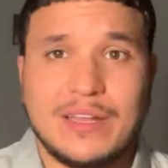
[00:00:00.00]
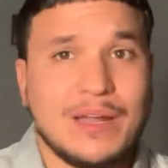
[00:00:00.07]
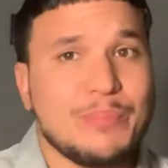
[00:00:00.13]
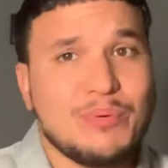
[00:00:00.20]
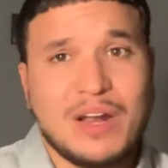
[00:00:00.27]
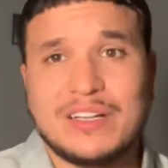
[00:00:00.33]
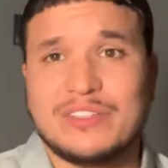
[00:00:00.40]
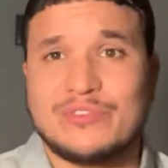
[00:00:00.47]
I
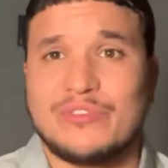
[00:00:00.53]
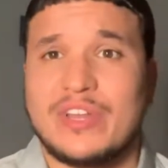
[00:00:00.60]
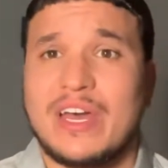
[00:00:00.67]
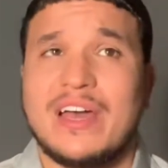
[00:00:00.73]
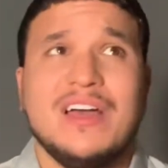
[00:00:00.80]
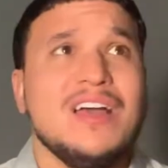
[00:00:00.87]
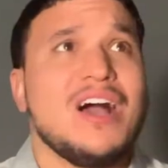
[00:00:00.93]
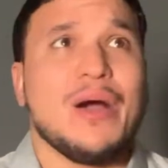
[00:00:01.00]
practice for
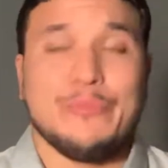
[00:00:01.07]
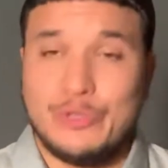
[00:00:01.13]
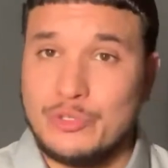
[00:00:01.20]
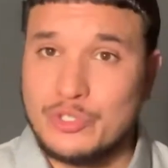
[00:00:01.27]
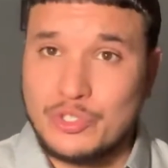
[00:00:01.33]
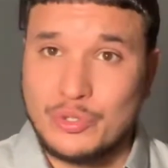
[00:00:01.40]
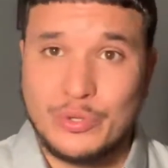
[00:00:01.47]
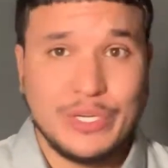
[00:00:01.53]
that. I'm
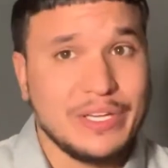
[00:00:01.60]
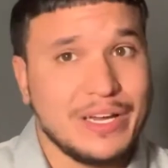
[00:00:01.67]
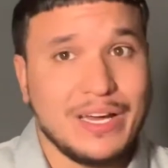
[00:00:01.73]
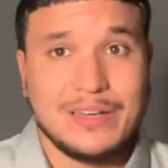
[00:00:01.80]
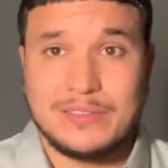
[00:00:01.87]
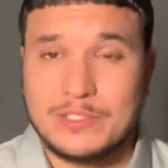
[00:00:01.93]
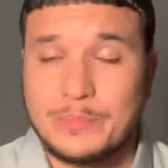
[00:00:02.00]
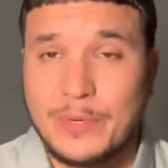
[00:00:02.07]
used to it,
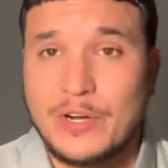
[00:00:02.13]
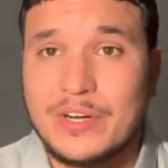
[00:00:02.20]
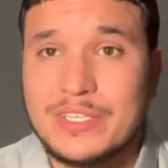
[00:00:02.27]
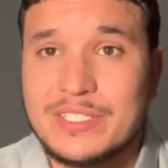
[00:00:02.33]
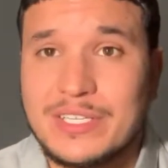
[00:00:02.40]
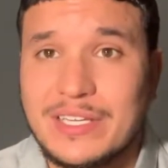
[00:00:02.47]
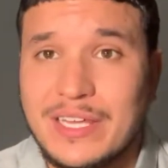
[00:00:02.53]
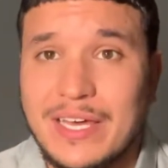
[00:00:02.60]
got
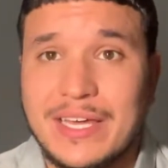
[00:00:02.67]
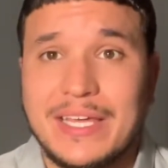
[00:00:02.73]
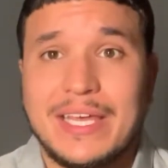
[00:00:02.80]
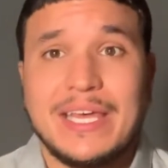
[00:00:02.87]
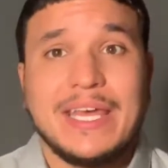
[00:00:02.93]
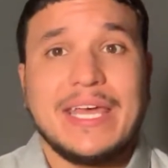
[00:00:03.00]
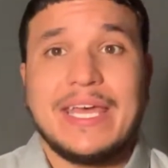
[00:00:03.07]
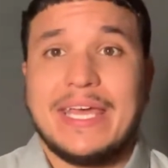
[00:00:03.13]
experience in that.
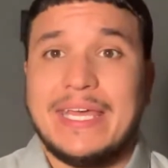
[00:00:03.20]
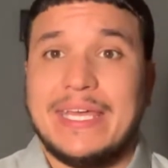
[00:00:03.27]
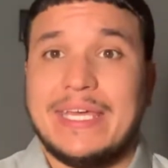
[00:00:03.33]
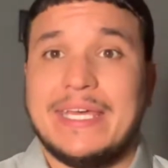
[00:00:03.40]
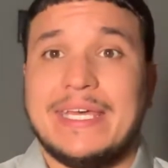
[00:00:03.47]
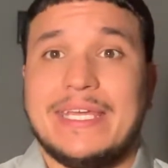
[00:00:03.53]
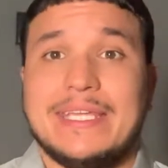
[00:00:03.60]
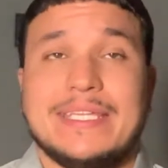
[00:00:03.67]

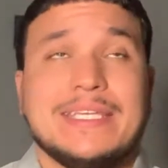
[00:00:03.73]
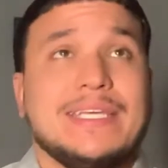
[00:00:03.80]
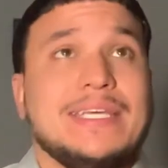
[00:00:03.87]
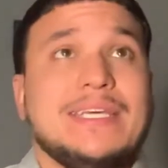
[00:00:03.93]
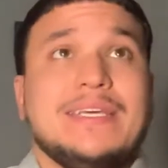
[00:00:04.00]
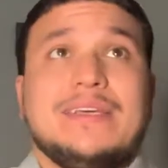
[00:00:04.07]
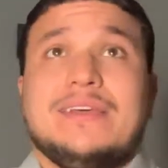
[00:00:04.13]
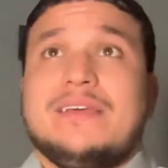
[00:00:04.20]
And
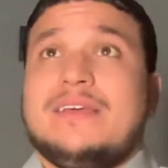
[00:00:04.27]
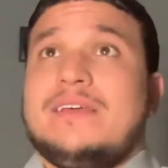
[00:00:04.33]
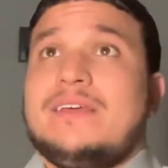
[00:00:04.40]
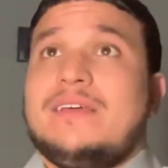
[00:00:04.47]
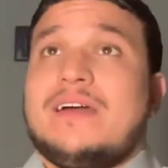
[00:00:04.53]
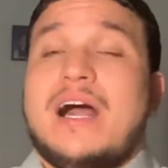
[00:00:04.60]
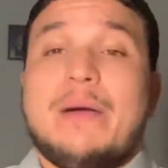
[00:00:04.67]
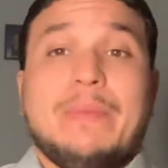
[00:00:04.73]

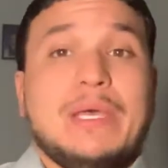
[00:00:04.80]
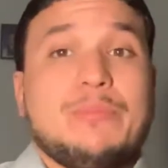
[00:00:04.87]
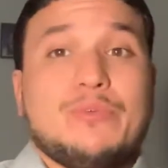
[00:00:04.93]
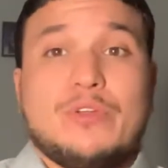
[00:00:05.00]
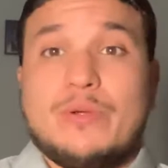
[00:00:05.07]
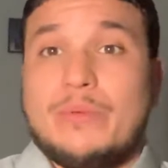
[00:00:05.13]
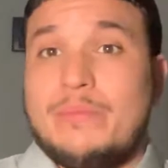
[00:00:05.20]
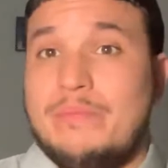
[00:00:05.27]
I'm able
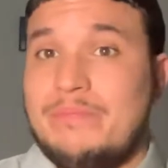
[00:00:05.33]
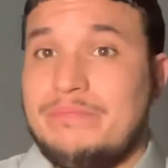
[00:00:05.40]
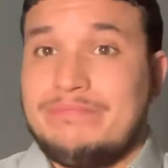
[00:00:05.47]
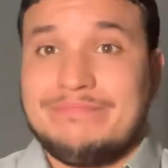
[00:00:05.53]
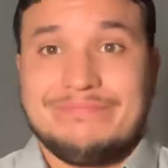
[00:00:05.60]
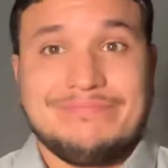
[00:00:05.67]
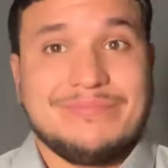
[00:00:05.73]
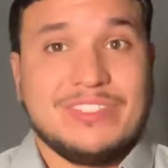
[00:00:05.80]
to,
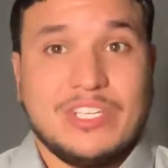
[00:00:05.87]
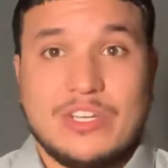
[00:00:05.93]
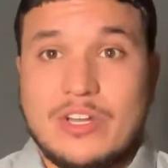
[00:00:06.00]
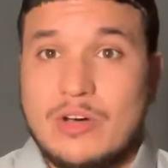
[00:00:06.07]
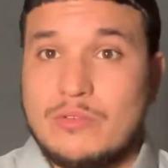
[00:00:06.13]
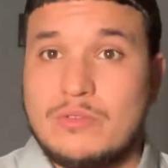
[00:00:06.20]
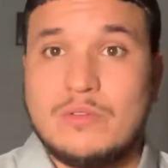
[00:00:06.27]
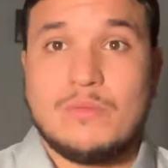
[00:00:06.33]
you
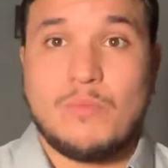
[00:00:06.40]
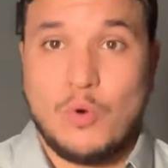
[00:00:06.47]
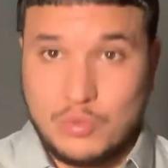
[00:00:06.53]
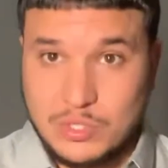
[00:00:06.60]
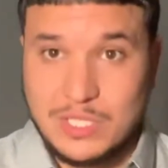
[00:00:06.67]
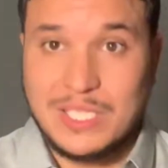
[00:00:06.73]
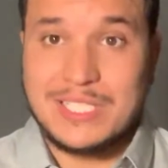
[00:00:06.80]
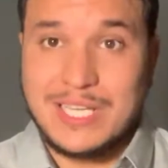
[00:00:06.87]
know,
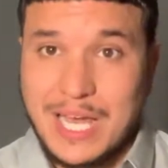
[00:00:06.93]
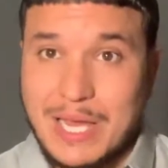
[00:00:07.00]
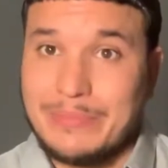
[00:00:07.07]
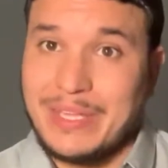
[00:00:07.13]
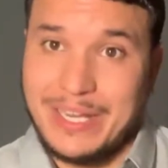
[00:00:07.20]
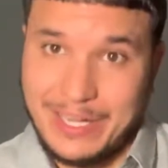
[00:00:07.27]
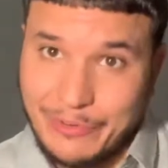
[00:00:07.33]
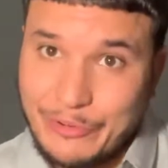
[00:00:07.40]
most of the time,
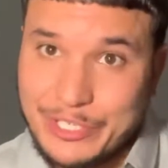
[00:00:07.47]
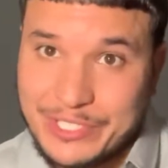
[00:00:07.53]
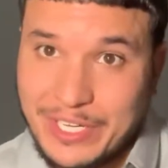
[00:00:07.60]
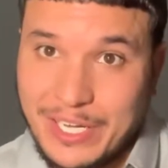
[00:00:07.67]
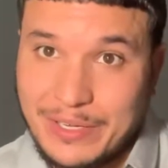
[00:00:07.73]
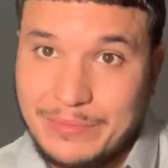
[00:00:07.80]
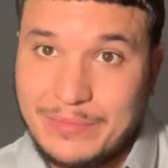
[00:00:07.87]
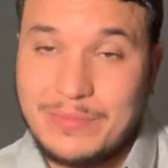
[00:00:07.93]
not every
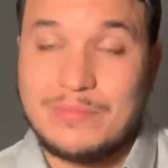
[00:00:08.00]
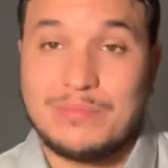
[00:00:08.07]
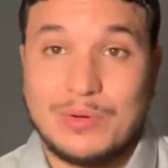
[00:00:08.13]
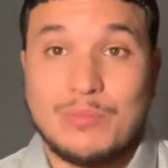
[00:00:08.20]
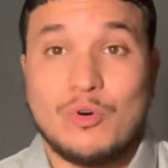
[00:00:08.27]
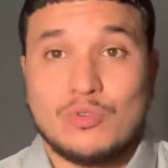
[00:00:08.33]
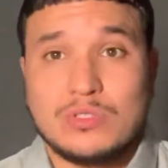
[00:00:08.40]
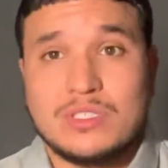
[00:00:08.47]
time, but
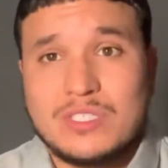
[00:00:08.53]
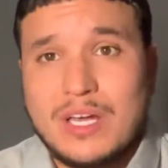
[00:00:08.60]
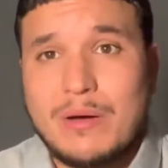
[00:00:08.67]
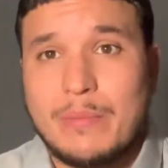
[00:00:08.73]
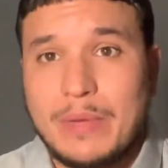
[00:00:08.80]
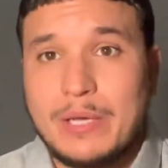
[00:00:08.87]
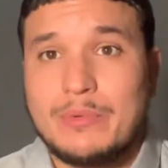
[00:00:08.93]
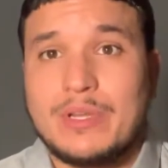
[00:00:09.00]
most of the time,
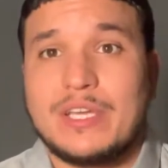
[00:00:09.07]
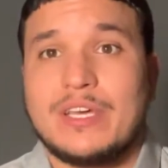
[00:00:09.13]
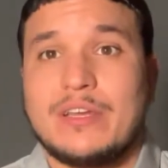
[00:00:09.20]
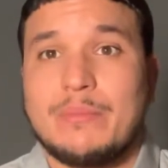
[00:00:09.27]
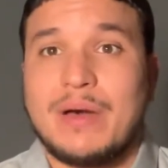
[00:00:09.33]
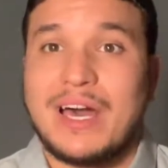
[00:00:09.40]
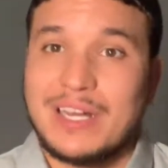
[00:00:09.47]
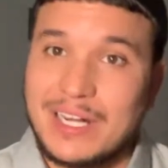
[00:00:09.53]
I'm able to get
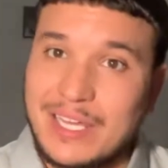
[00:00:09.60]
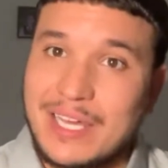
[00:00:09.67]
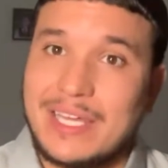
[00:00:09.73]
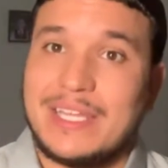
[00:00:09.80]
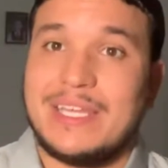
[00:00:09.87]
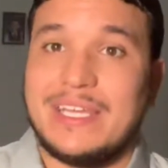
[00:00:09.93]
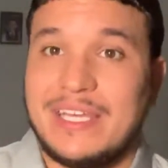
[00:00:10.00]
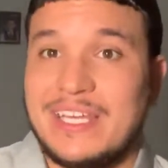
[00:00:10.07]
them out of that.